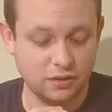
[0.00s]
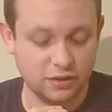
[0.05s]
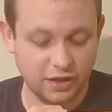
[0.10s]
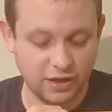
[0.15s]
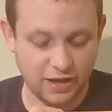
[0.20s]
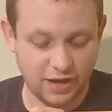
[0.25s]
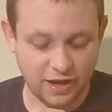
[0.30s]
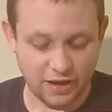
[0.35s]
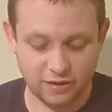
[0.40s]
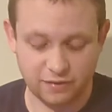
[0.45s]

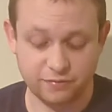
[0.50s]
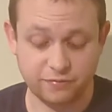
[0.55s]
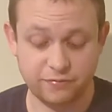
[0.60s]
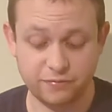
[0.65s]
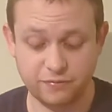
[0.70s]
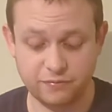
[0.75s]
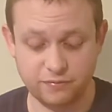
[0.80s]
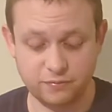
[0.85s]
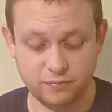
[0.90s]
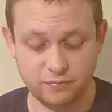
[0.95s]
They have
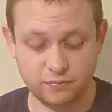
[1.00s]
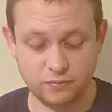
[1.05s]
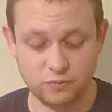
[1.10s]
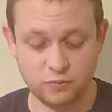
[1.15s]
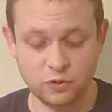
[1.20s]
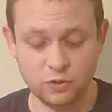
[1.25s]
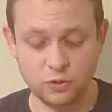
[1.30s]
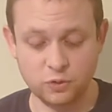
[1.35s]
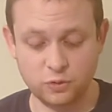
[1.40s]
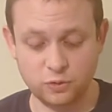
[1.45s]

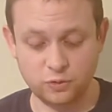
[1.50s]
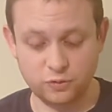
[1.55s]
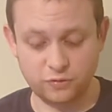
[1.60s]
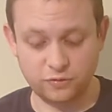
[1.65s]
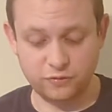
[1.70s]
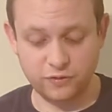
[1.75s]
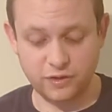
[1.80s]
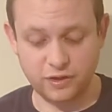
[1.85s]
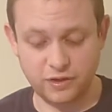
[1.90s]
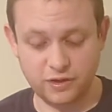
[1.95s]
rules
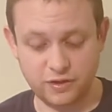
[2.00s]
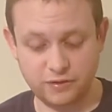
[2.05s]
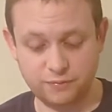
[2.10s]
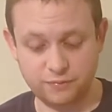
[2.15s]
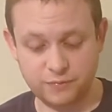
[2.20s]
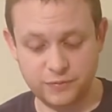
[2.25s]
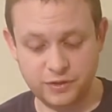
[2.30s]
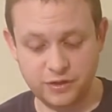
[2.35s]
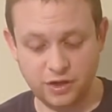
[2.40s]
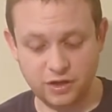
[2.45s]
for
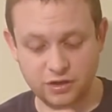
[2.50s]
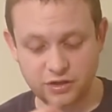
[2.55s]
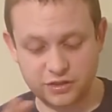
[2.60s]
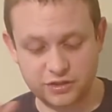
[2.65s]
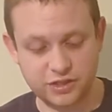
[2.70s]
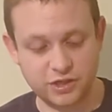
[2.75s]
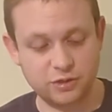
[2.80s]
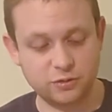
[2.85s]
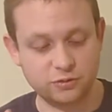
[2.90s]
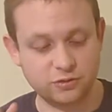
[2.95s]
younger
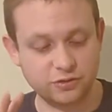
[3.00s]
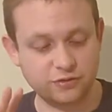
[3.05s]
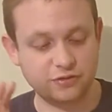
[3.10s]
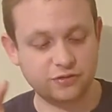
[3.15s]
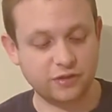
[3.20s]
children,